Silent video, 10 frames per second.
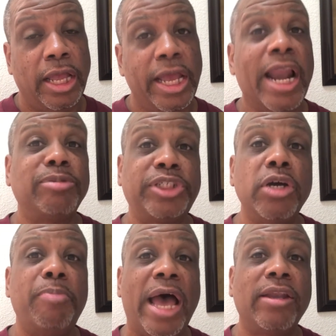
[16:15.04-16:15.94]
and I'm
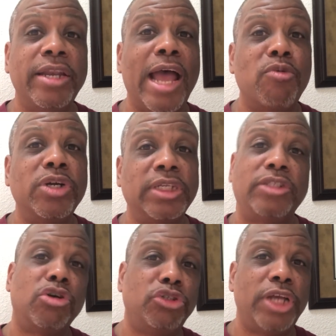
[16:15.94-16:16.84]
still battling that one, because I
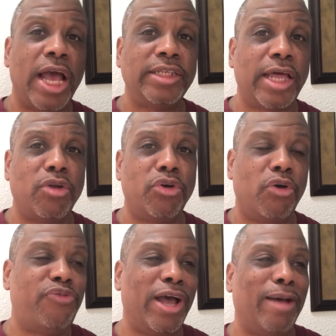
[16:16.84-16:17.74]
told you guys, I don't know
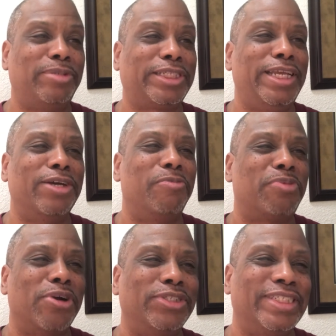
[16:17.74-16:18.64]
if I'm still a
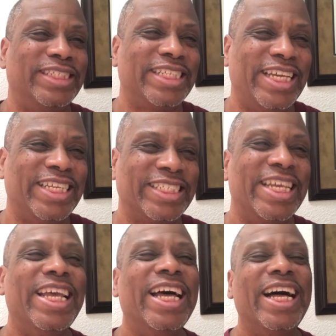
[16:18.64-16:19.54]
person that says,
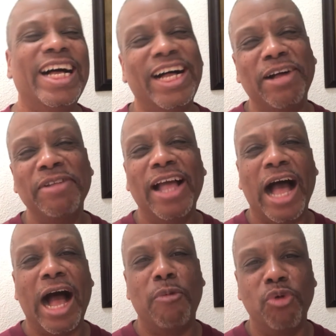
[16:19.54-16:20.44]

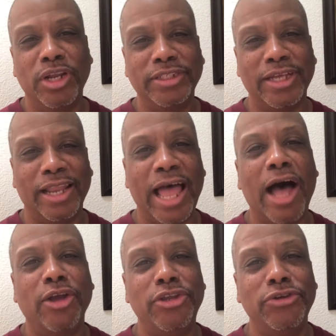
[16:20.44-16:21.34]
I'm willing to
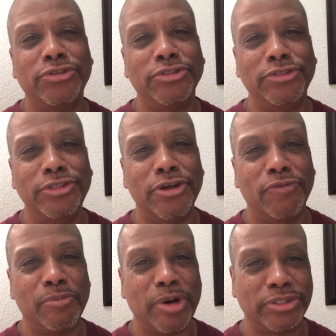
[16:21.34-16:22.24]
allow you to, you know,
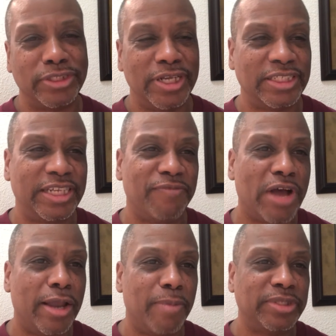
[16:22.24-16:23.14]
if a person does step
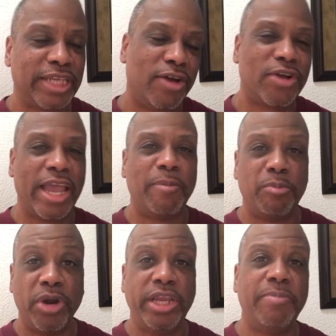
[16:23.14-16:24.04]
out, I'm going to say, okay, I'm
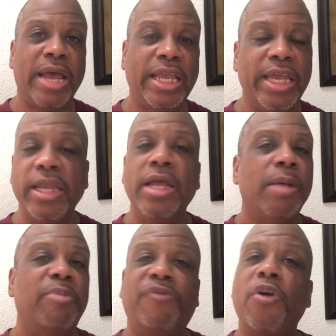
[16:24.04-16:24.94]
going to bring you back in.
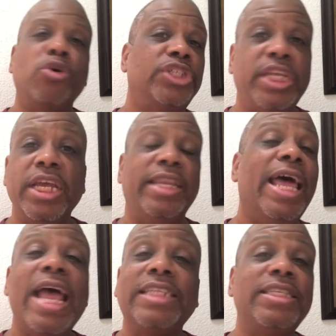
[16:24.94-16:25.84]
But folks, again,
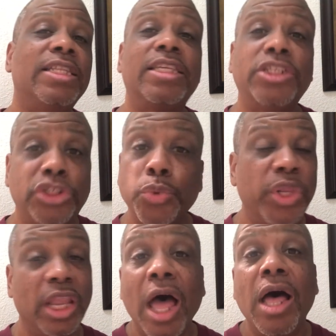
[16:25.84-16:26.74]
that has nothing to do
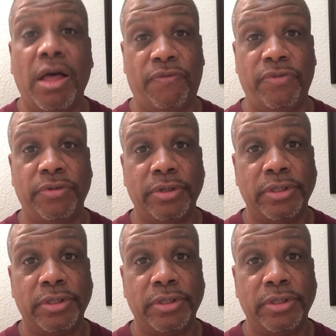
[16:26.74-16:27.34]
with love.